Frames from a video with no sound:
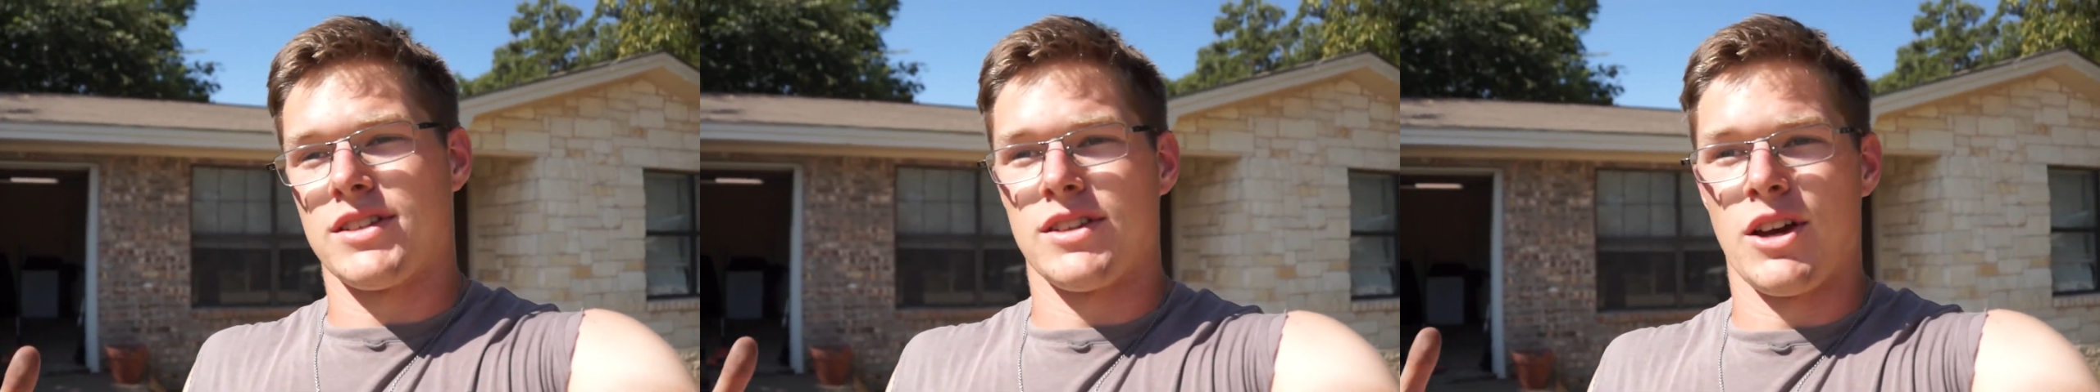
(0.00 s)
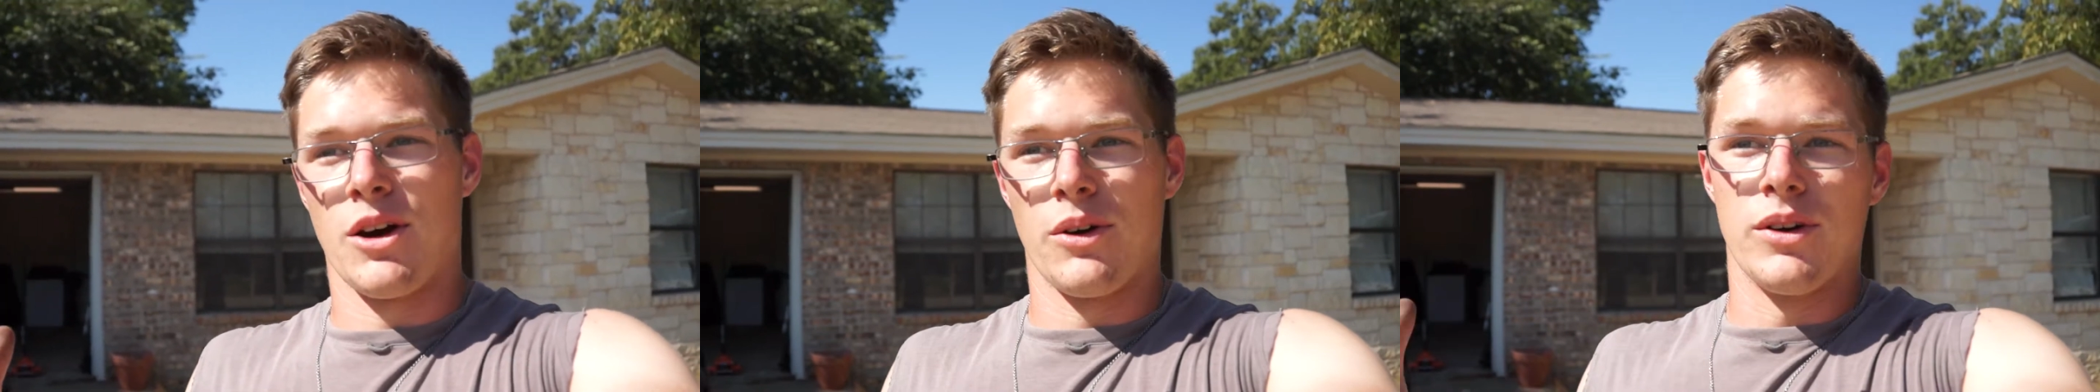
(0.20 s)

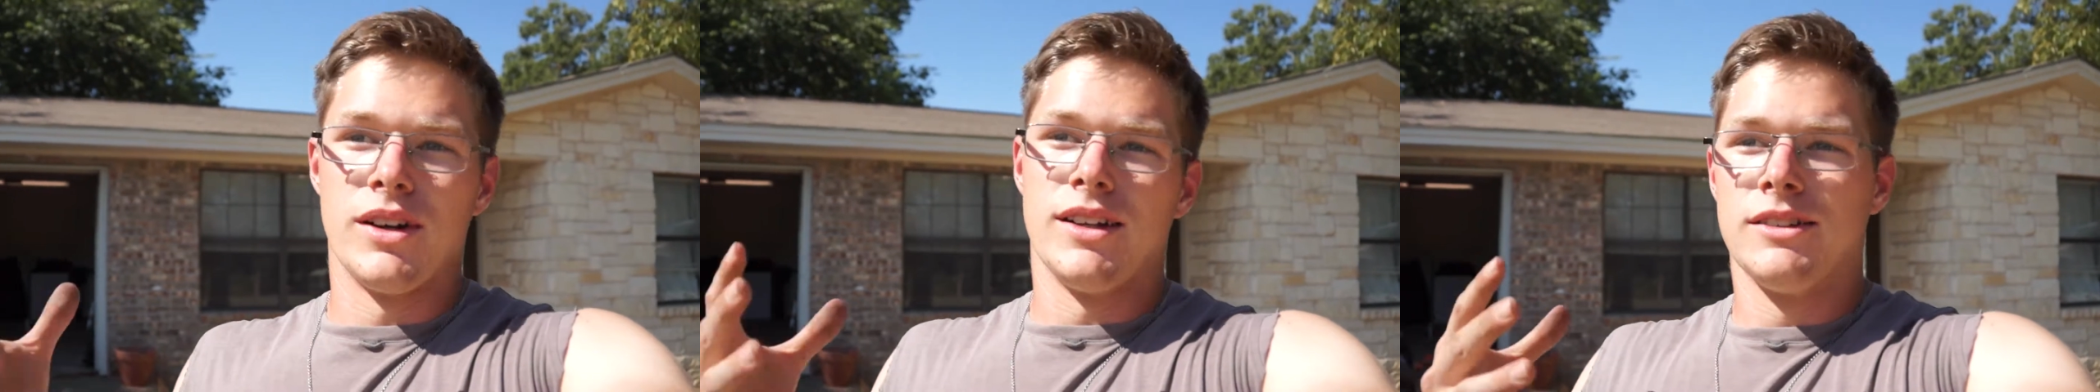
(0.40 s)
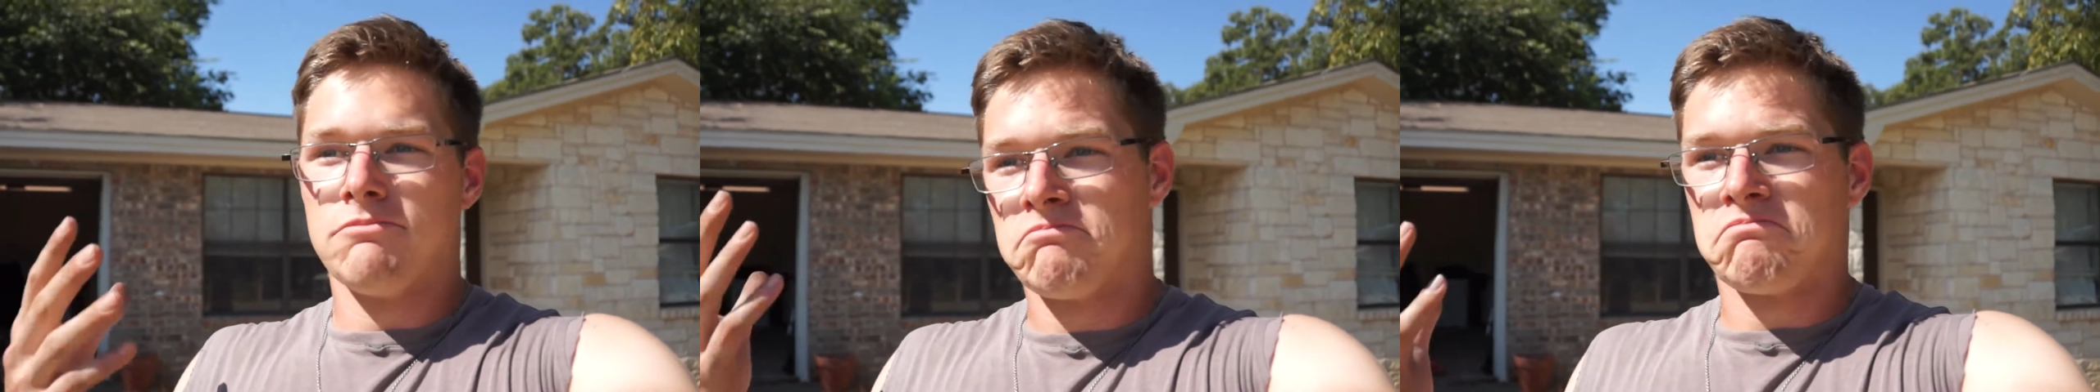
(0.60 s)
So
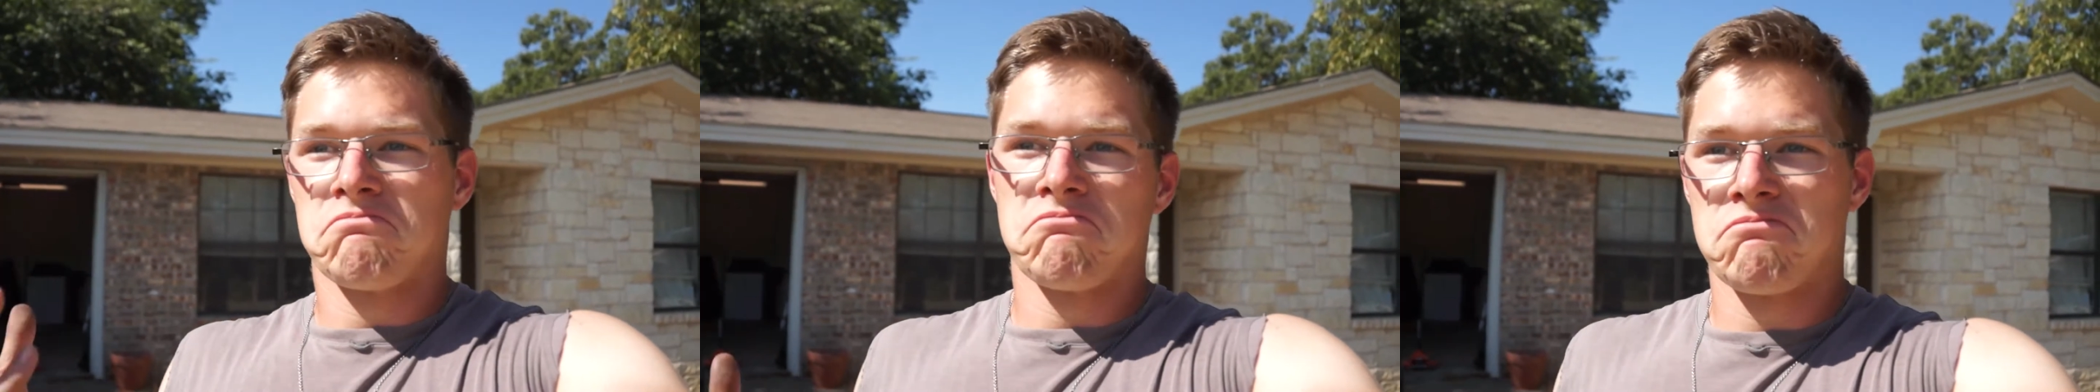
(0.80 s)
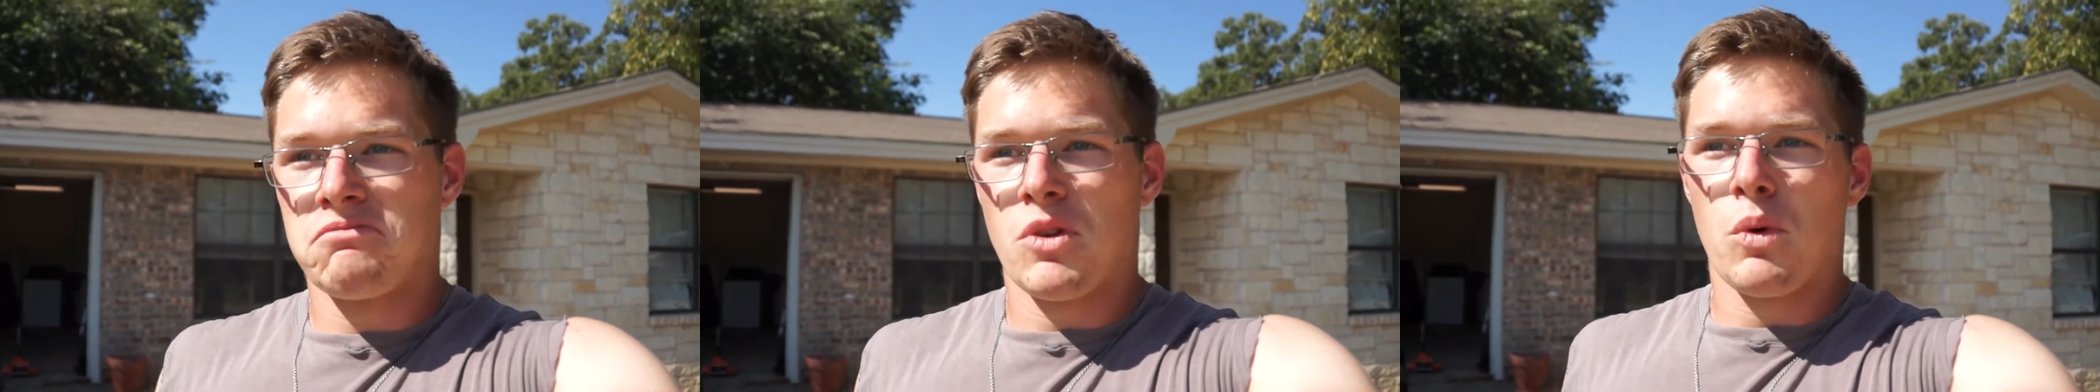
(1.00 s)

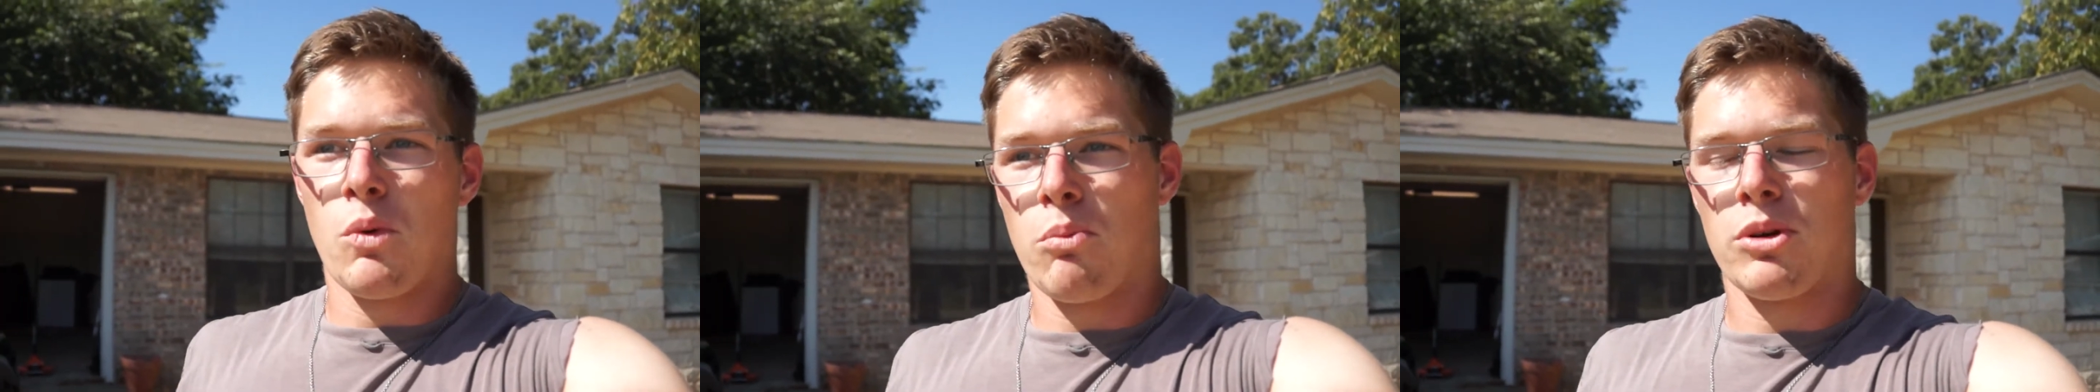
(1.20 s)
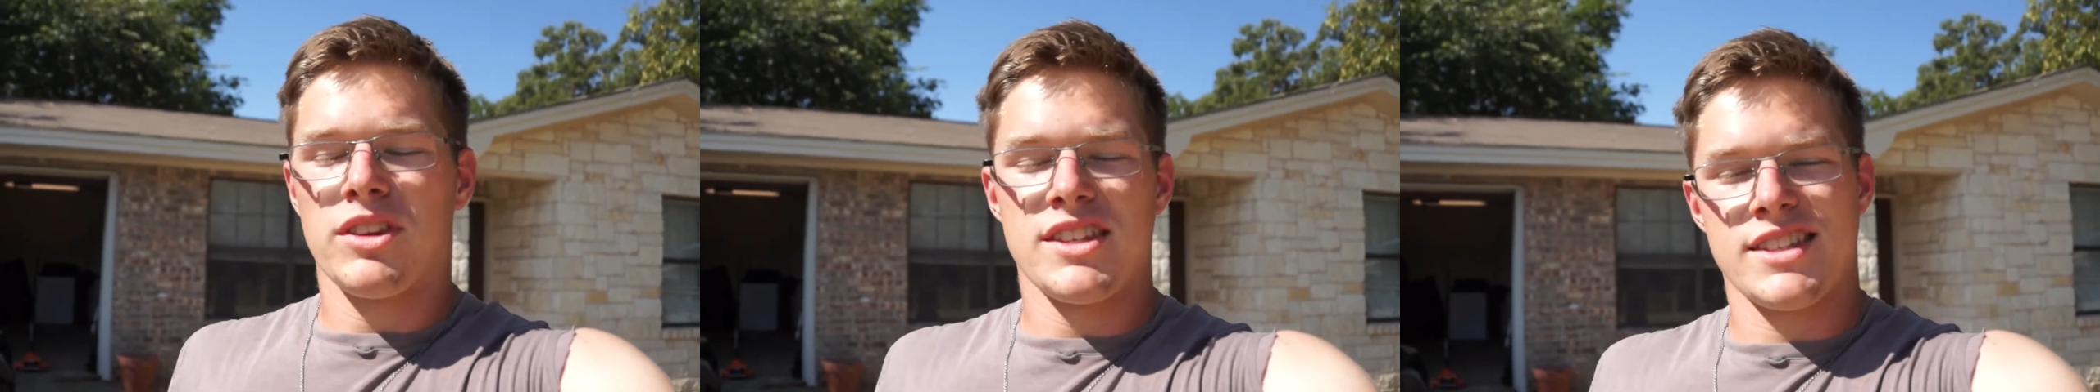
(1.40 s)

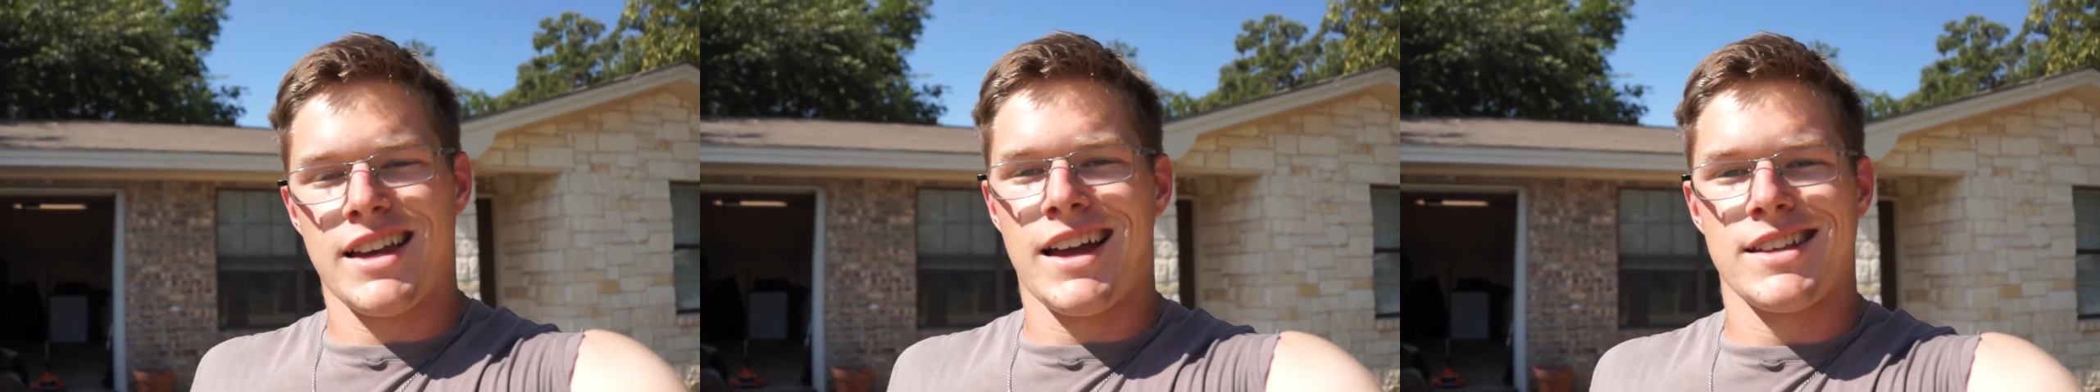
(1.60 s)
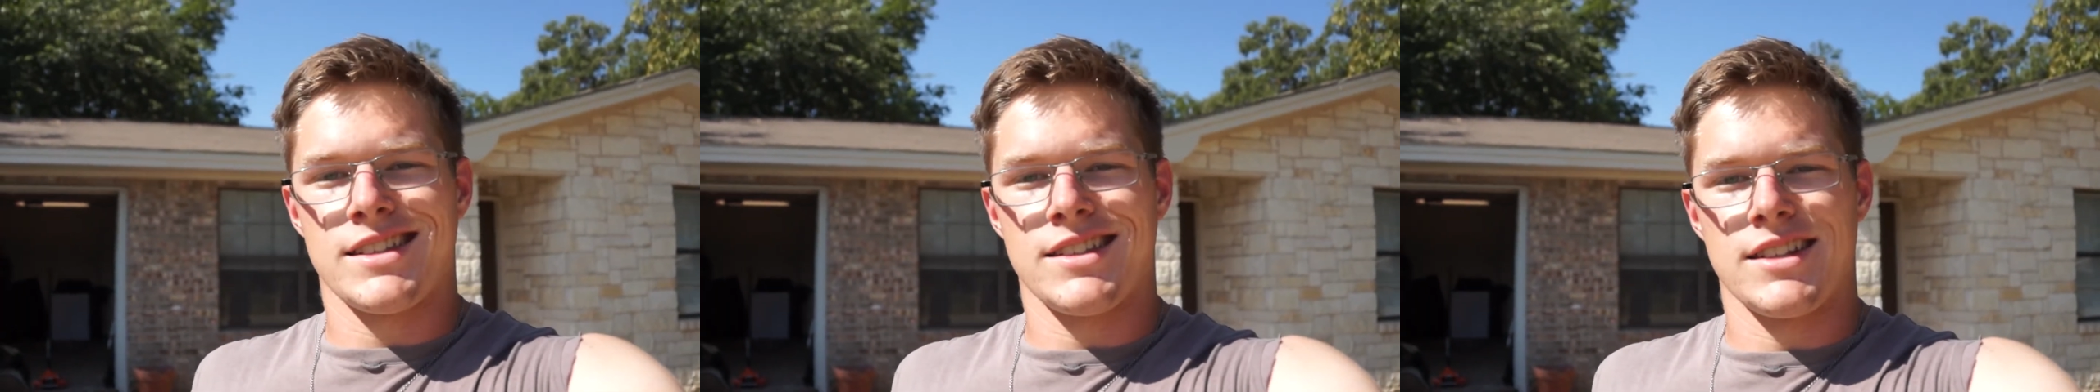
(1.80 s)
we'll put the
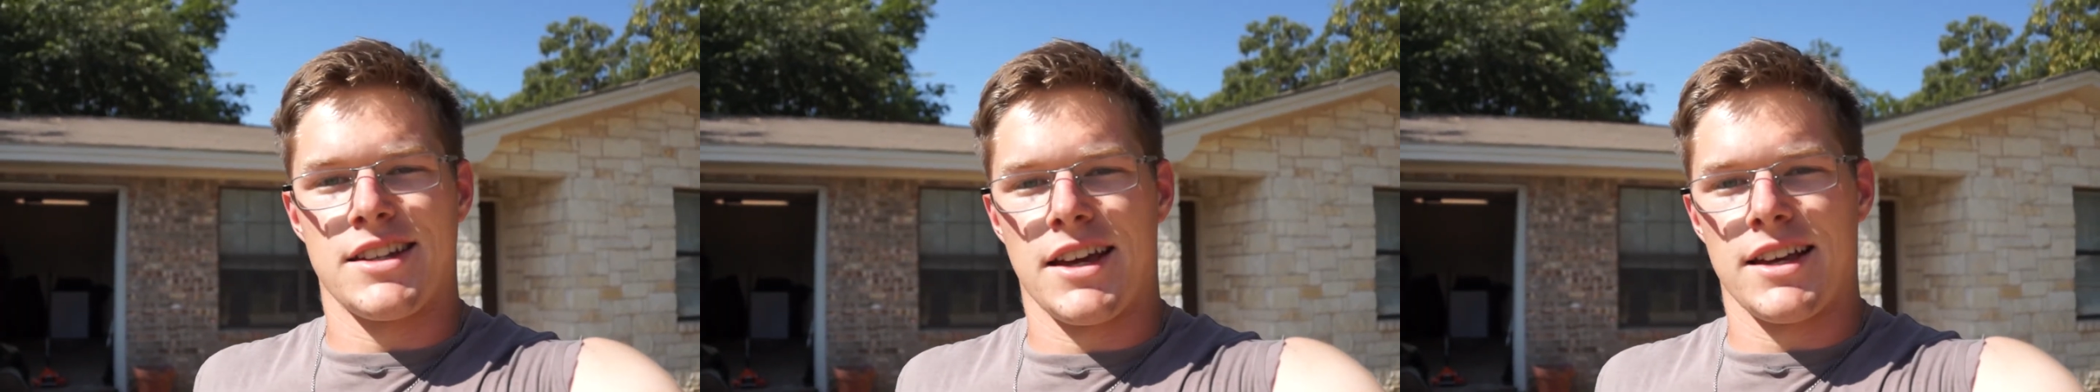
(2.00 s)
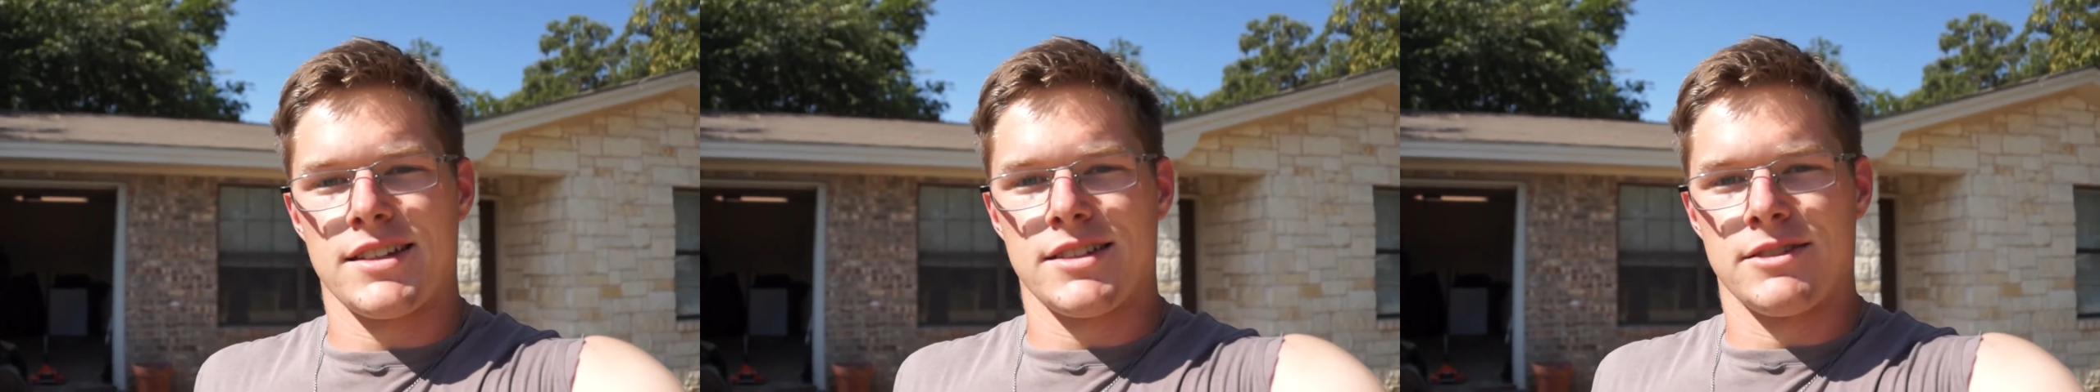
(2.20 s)
science to the
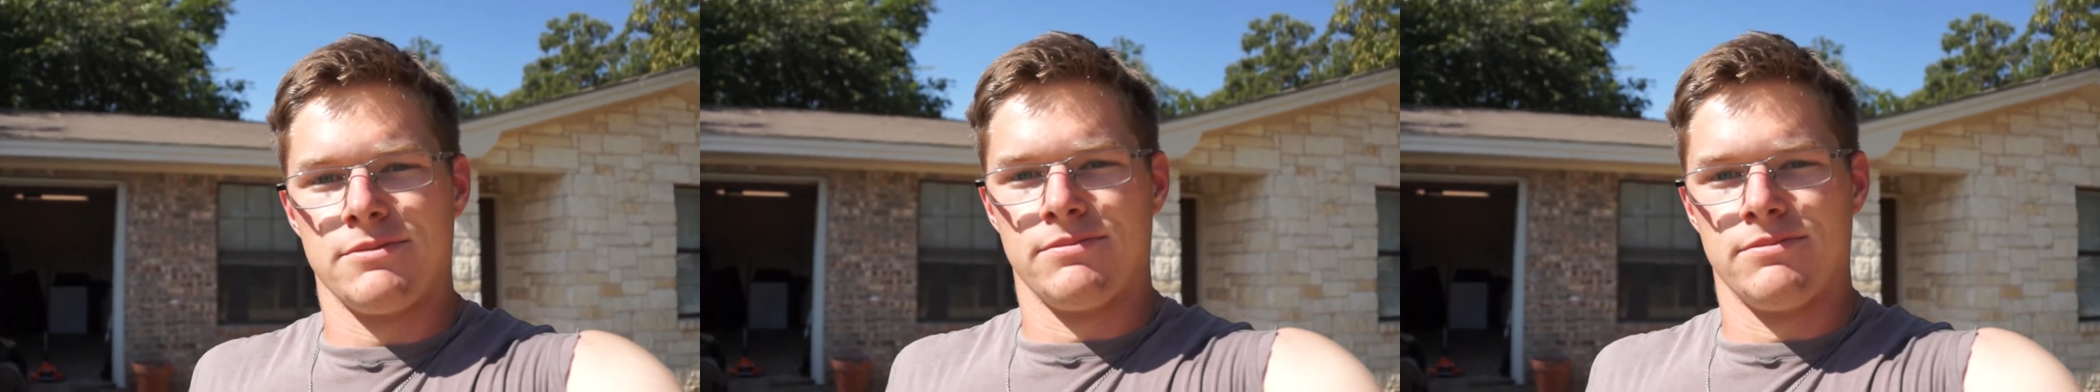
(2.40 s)
test.